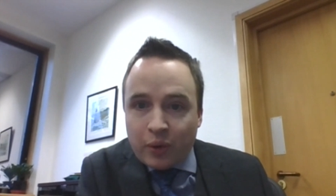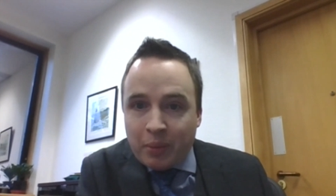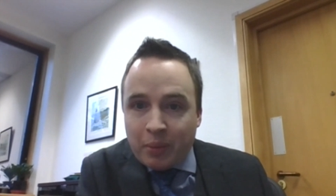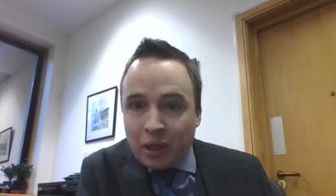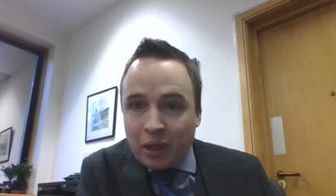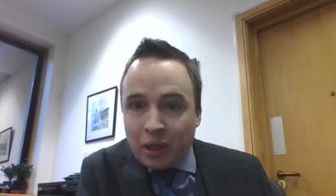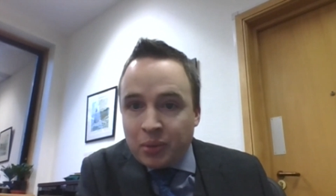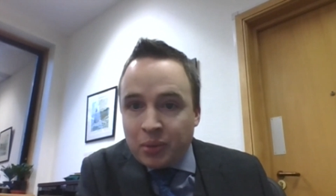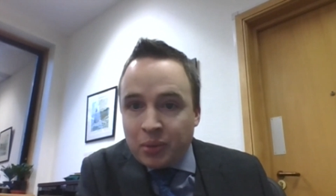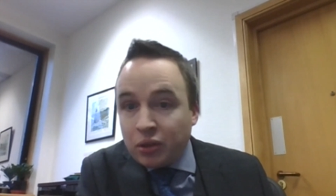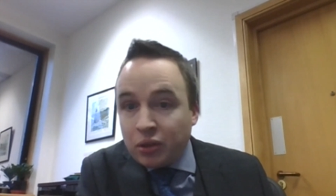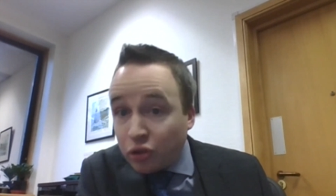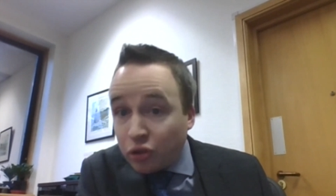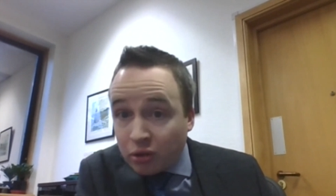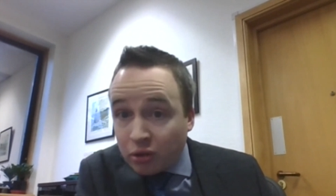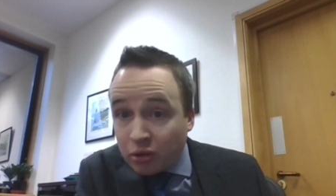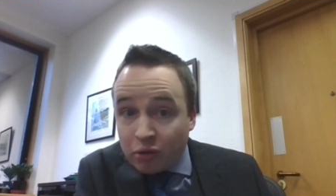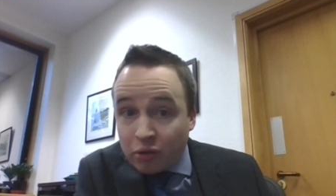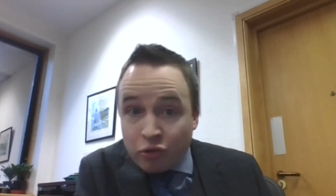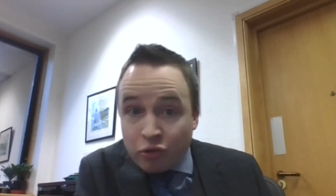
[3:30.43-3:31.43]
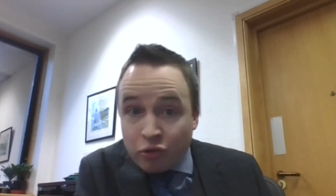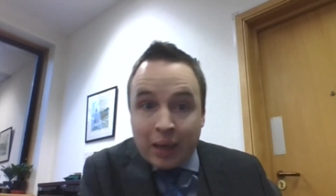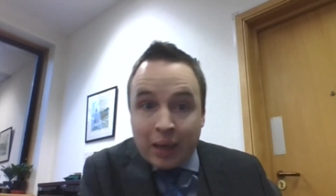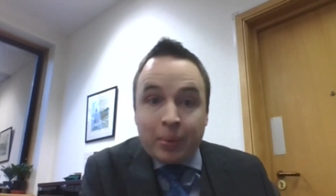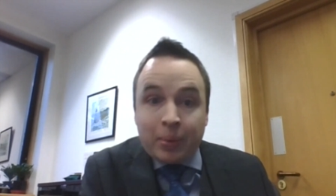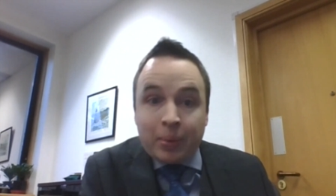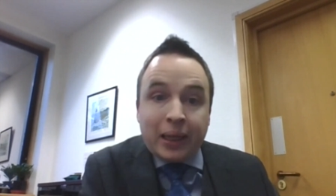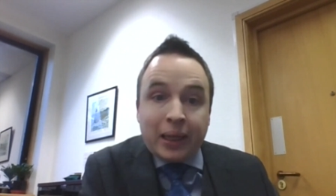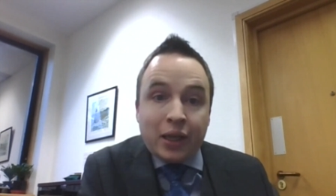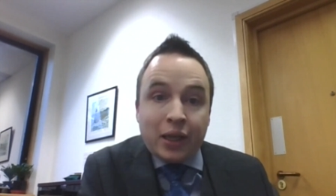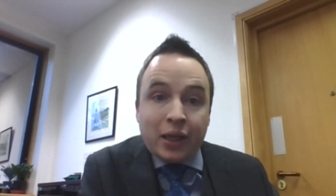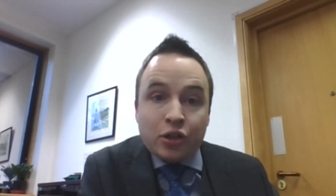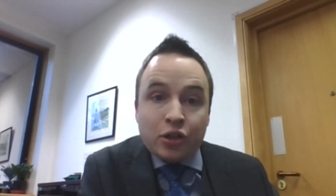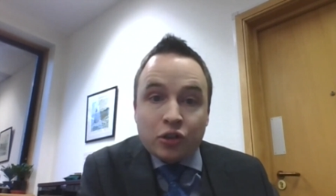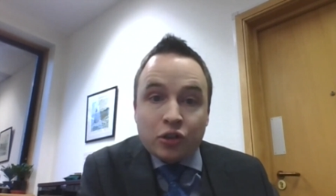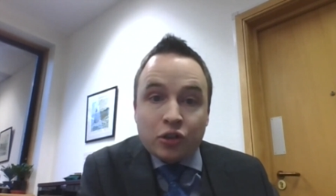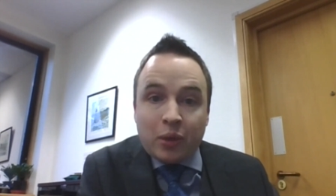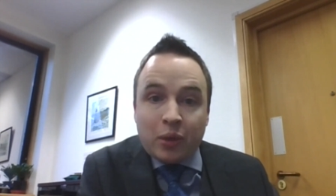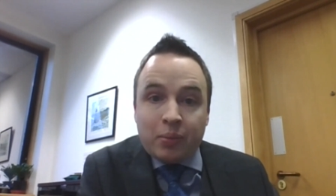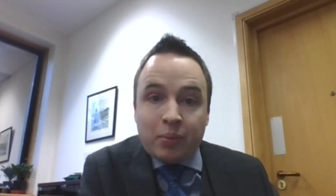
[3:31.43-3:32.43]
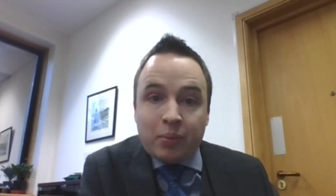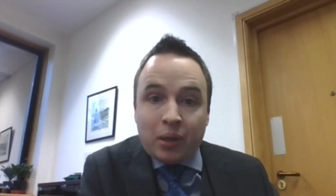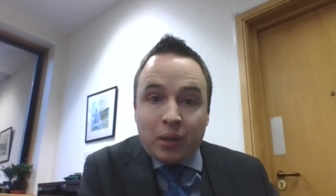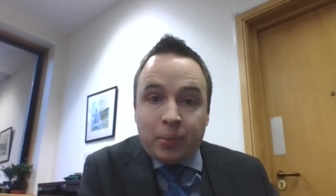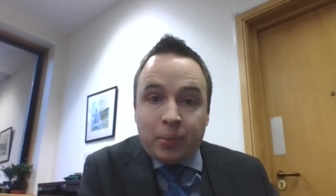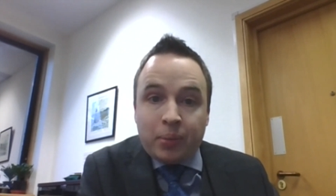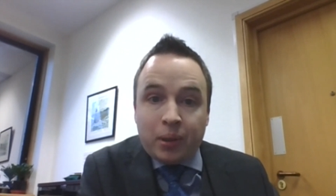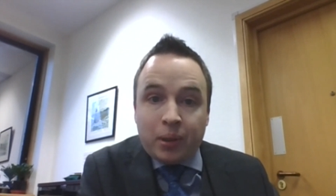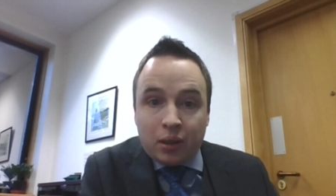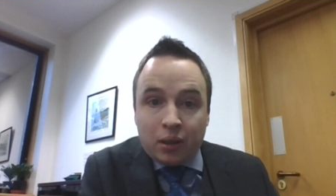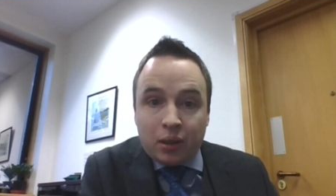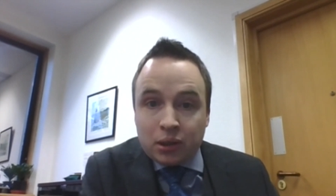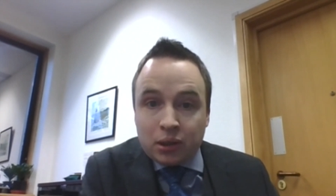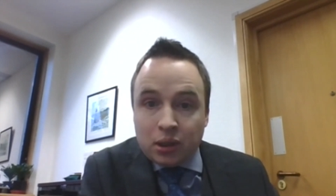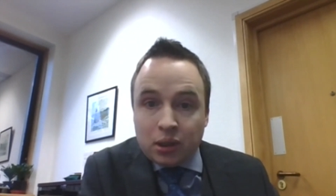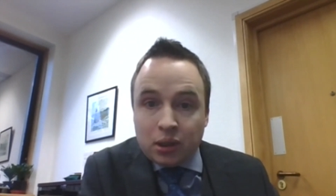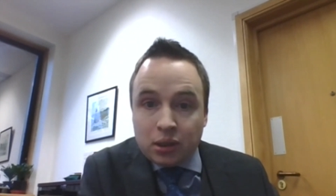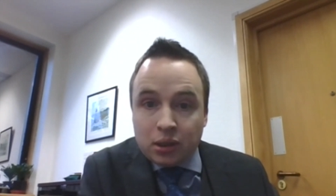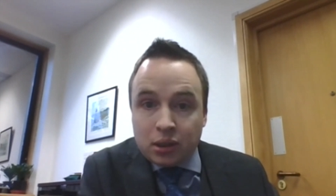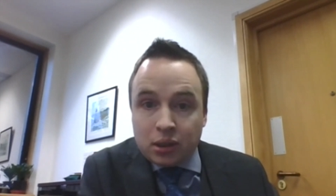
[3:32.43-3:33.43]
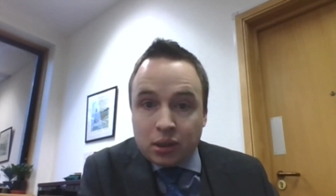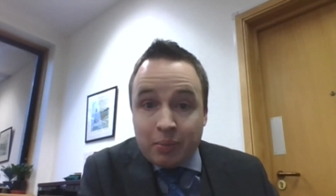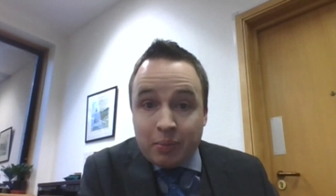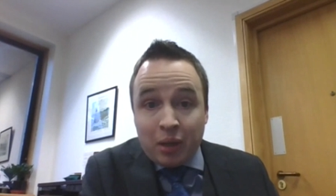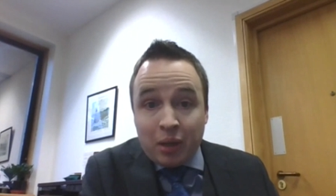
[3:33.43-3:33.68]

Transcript: It might be considering written applications made by parties.